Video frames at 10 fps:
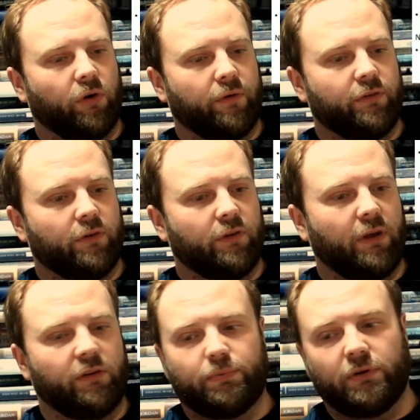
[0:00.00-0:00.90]
officers
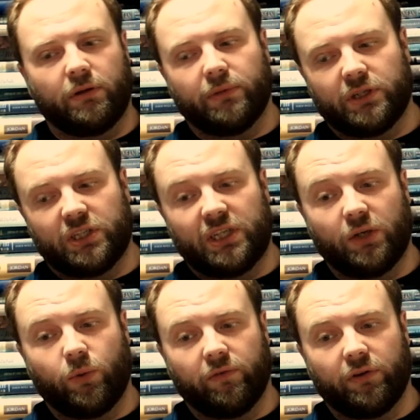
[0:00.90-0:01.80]
is pretty much the
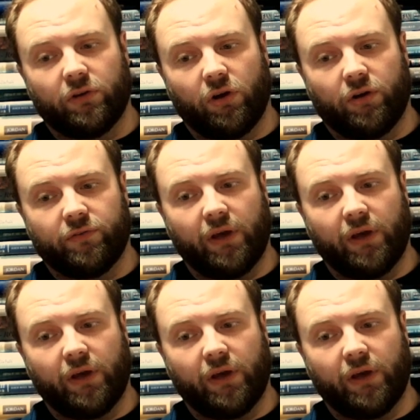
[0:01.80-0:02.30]
equivalent of